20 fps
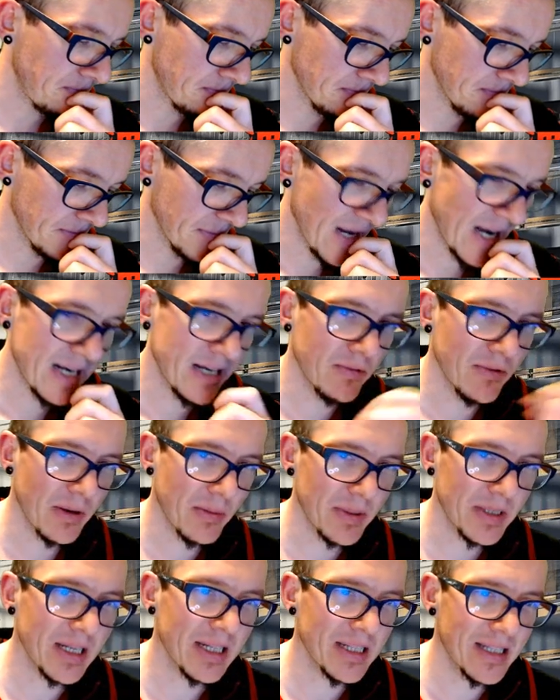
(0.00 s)
Anyway,
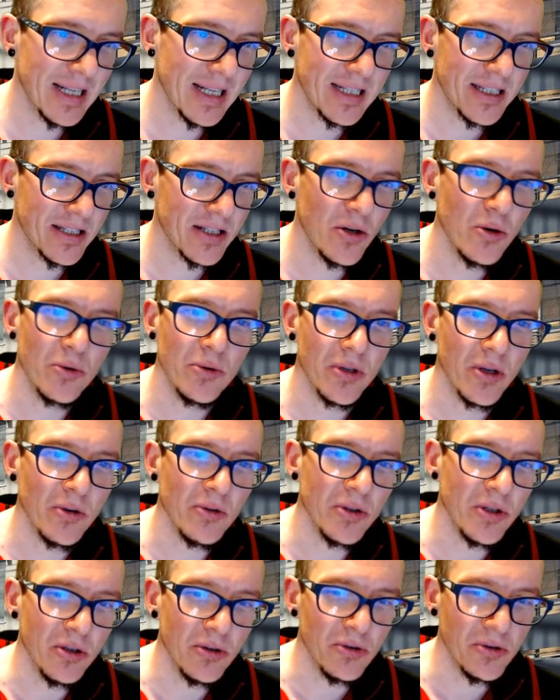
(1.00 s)
but that's no
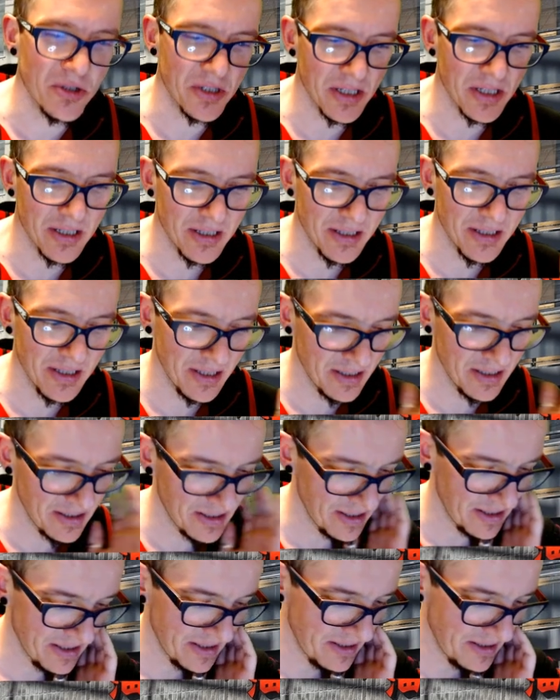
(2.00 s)
news in